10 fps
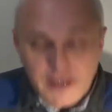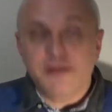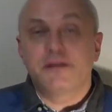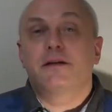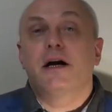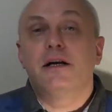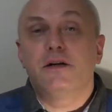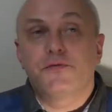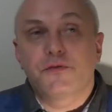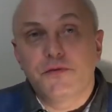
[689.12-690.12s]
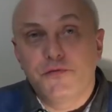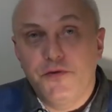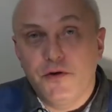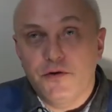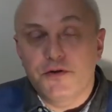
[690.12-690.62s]
it's a kind of
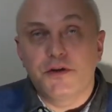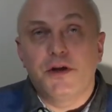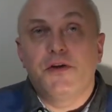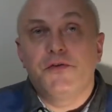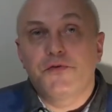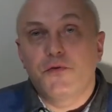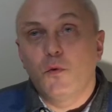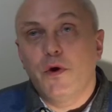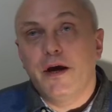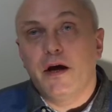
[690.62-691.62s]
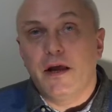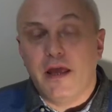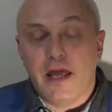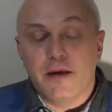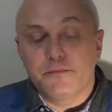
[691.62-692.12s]
confusion. If we are
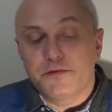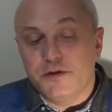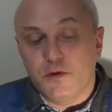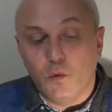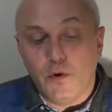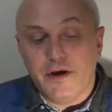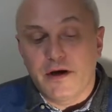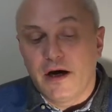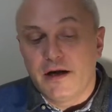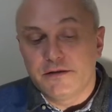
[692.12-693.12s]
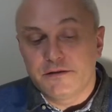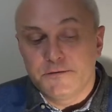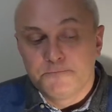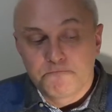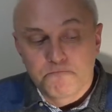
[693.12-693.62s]
empty, we can't
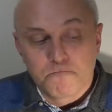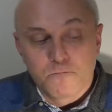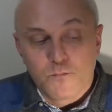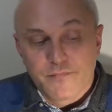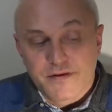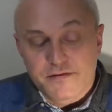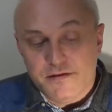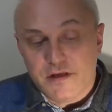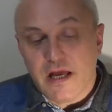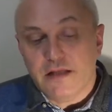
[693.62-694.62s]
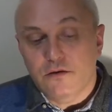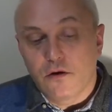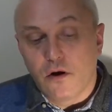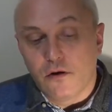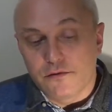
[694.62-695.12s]
set
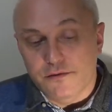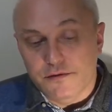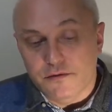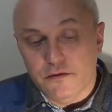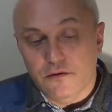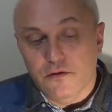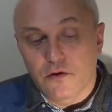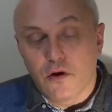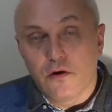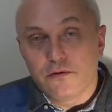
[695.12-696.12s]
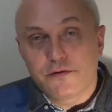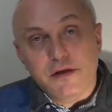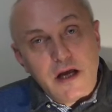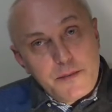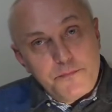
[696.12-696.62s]
goals.
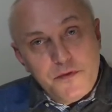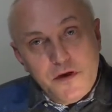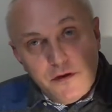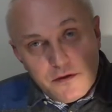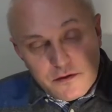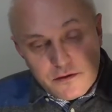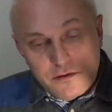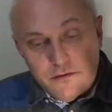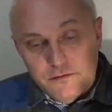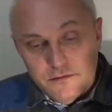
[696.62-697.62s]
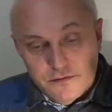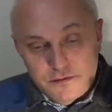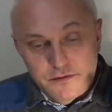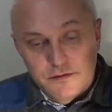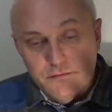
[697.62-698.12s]
Goals appear
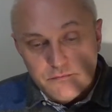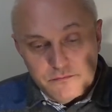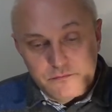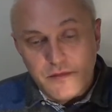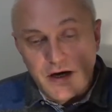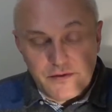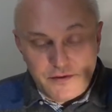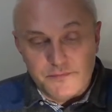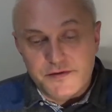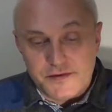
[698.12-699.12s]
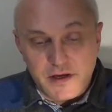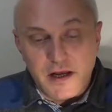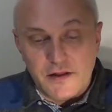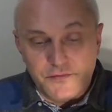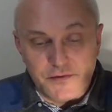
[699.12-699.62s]
by
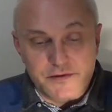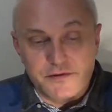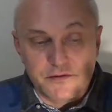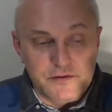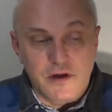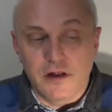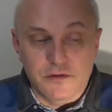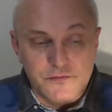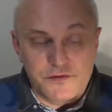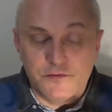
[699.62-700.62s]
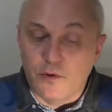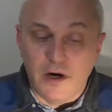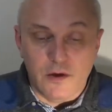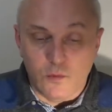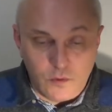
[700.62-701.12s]
themselves as a result of
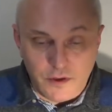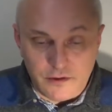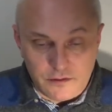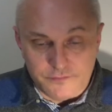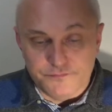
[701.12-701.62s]
divine will.